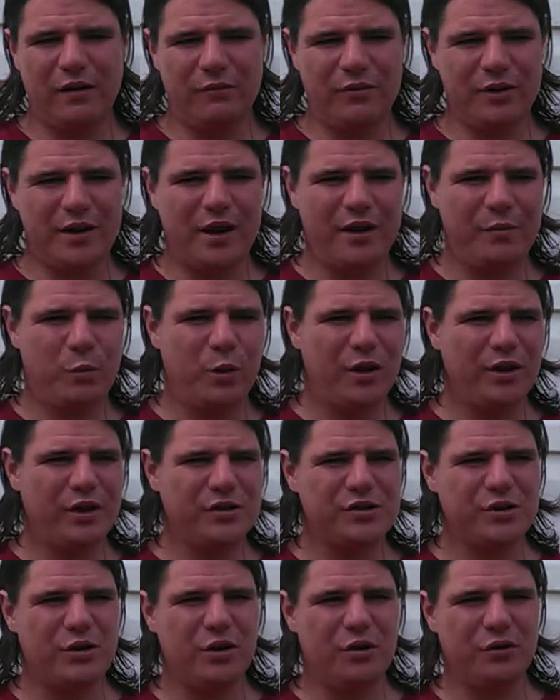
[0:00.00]
If you're not
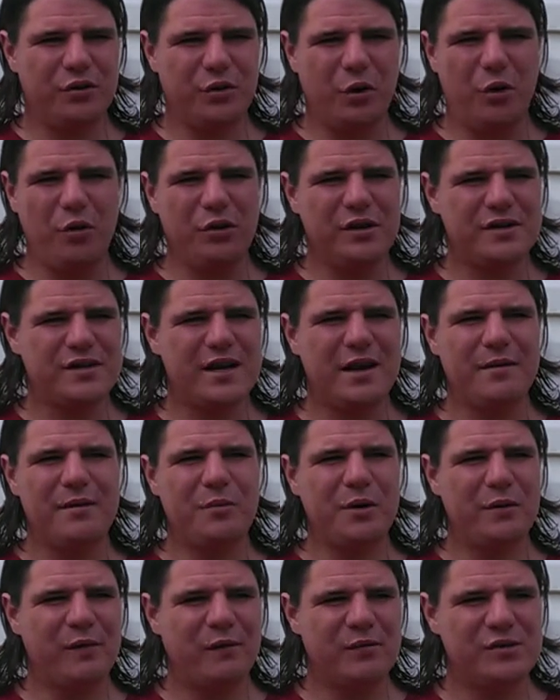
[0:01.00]
willing to go, the only time that
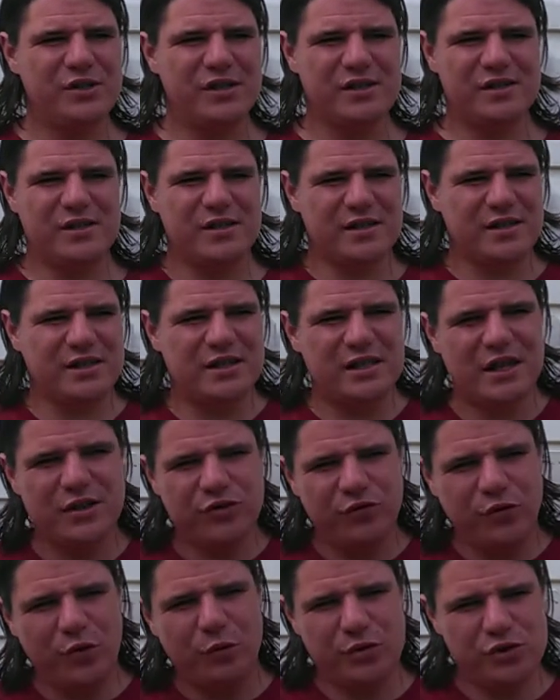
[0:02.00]
we've ever seen
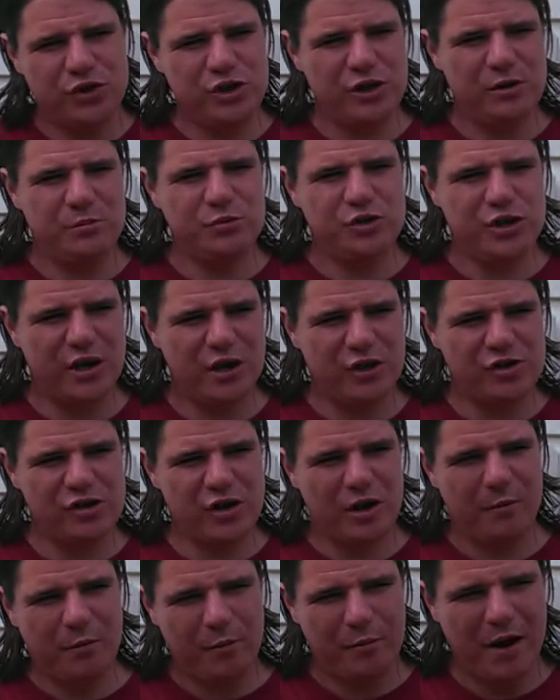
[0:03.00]
successful regime change
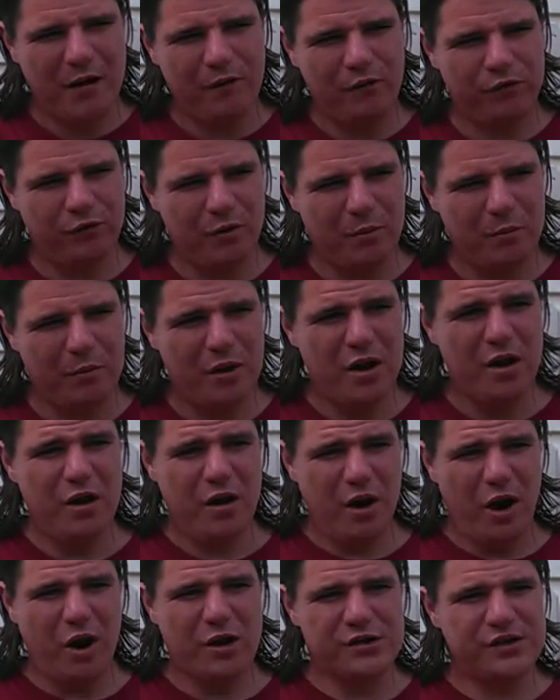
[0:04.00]
come about from
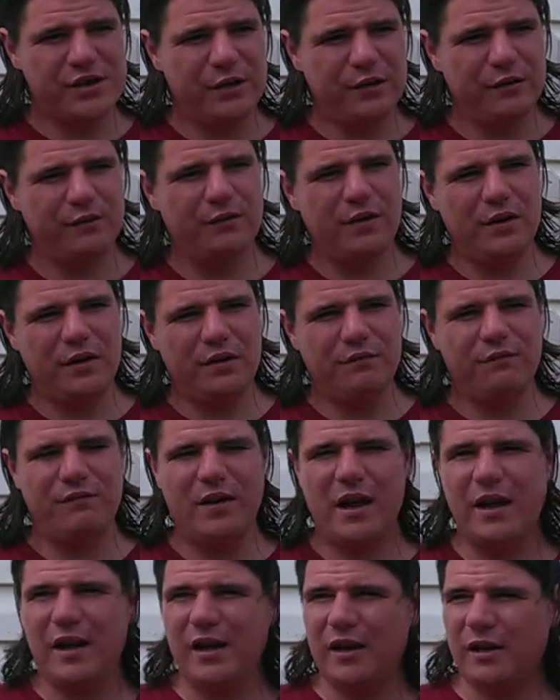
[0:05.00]
us
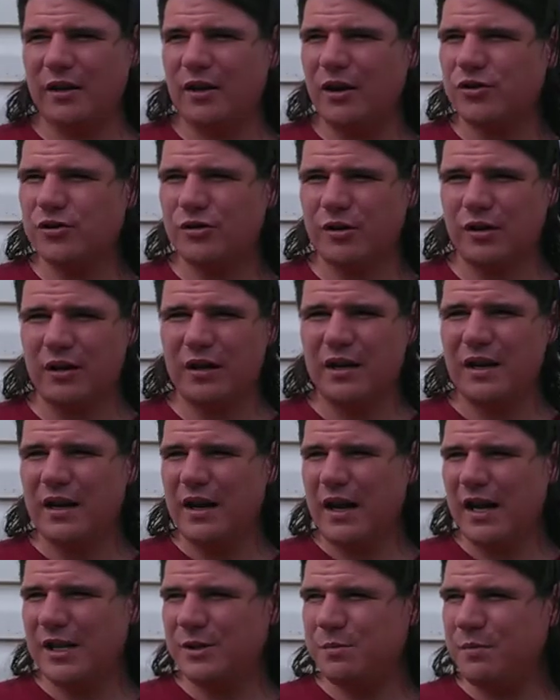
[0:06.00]
invading a country
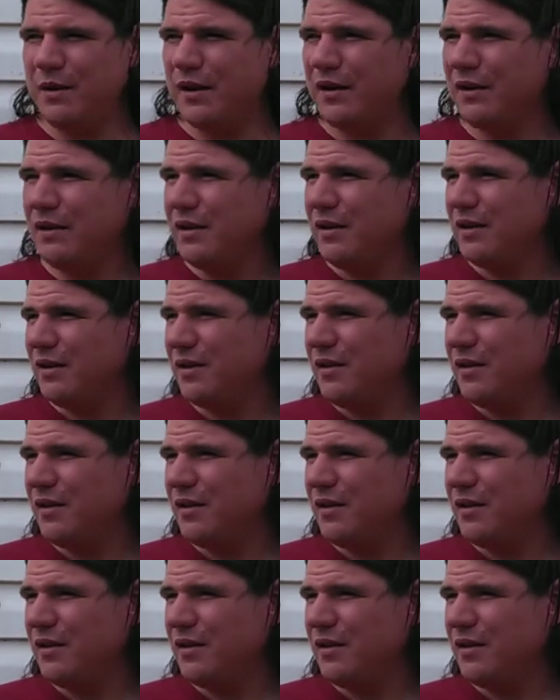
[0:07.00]
has been